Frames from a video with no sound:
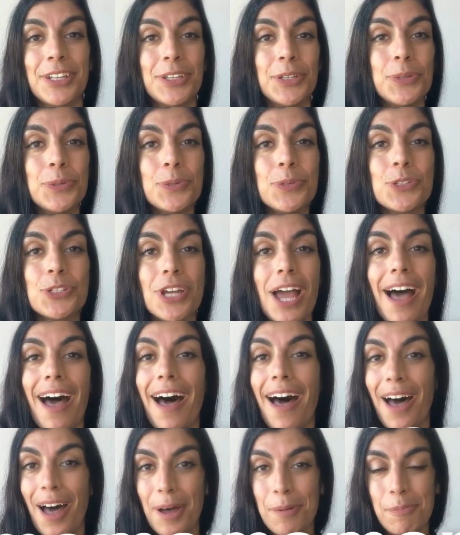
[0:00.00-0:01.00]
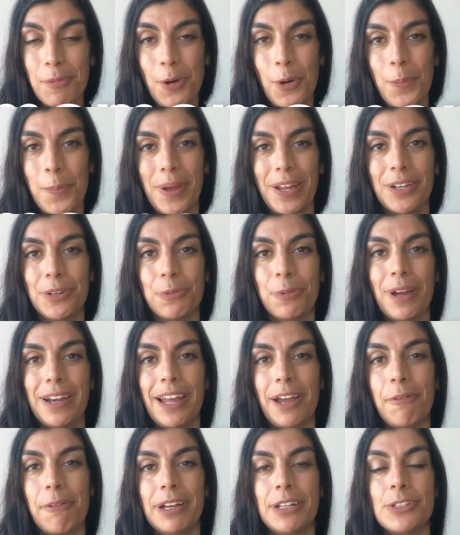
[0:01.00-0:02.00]
huge aha moment when
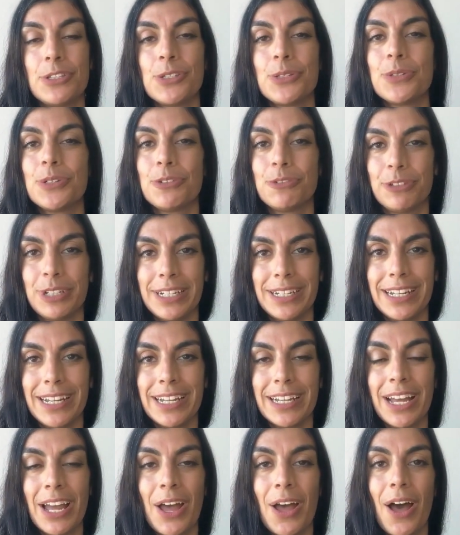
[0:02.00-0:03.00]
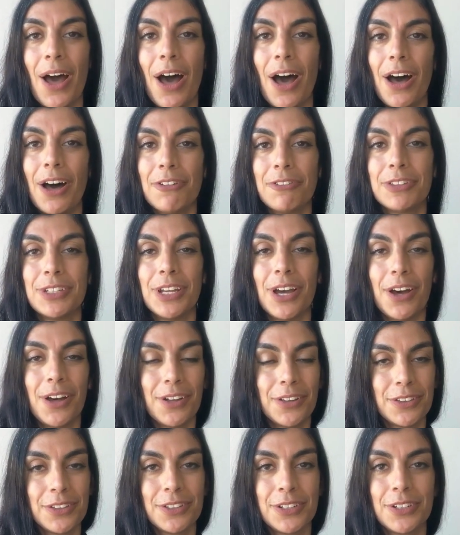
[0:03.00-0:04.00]
I went to a reading of the
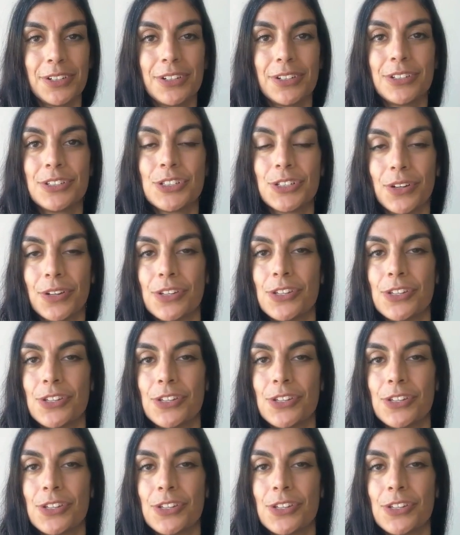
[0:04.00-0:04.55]
author John